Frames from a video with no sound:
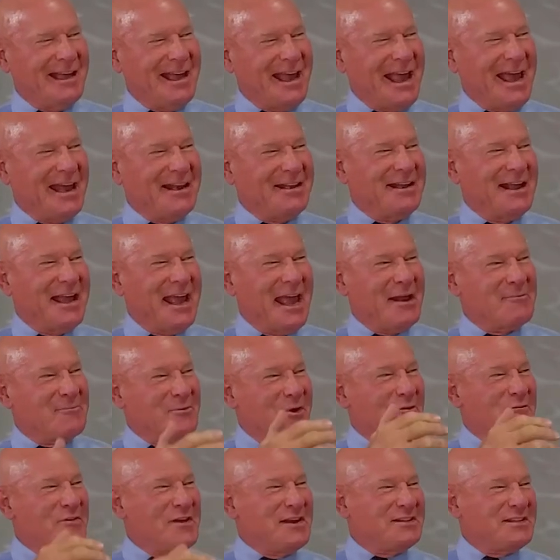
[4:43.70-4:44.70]
and
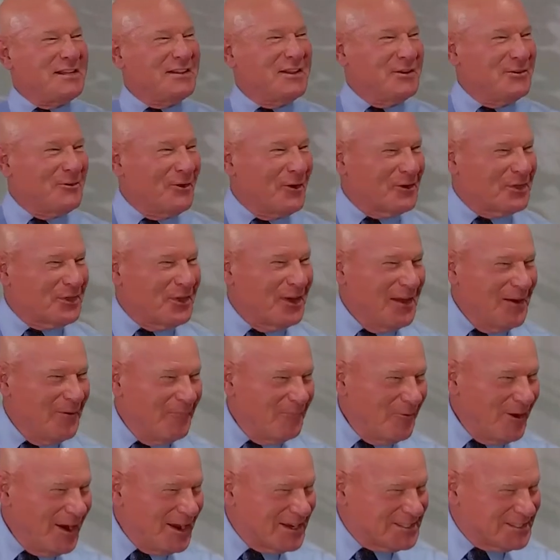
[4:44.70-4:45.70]
moving to the
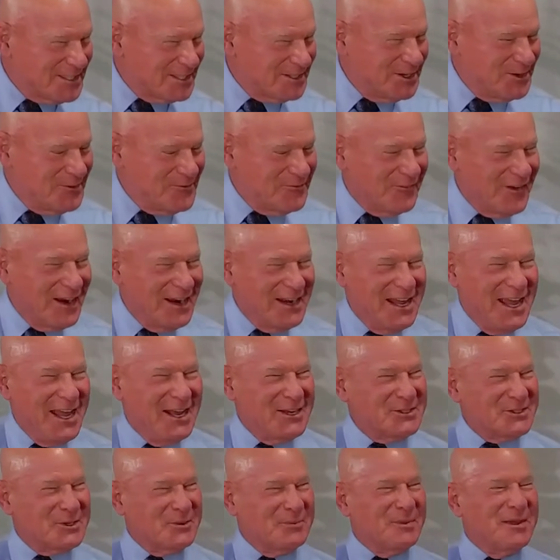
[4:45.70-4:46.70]
Northwest to do
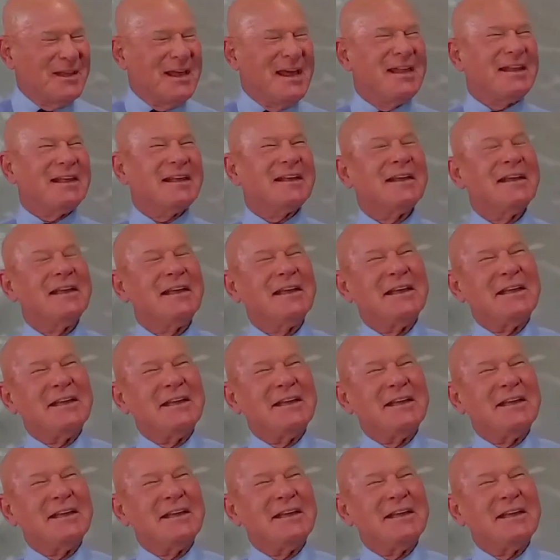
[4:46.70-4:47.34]
financial planning.